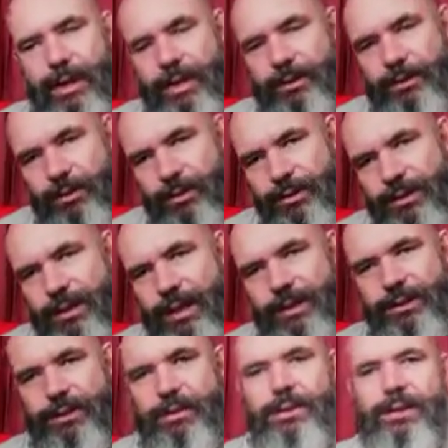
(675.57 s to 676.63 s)

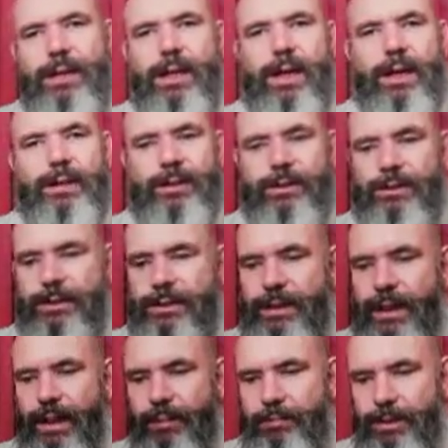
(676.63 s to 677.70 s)
translation. So I don't
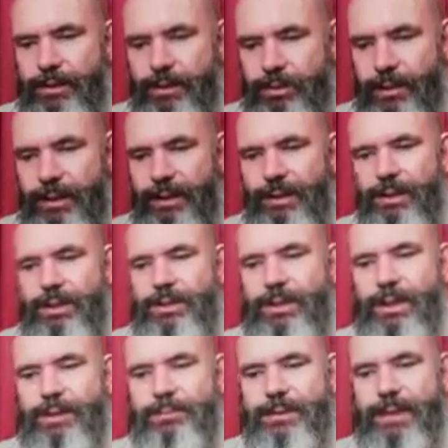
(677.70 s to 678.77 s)
enjoy the King
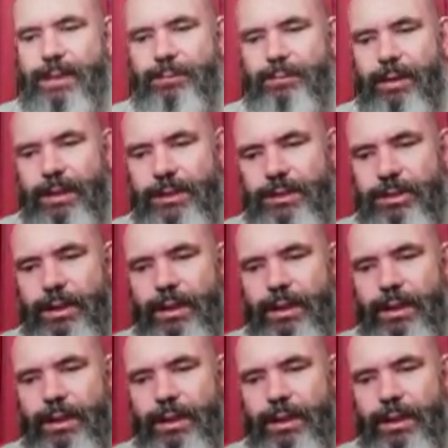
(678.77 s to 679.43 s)
James that much.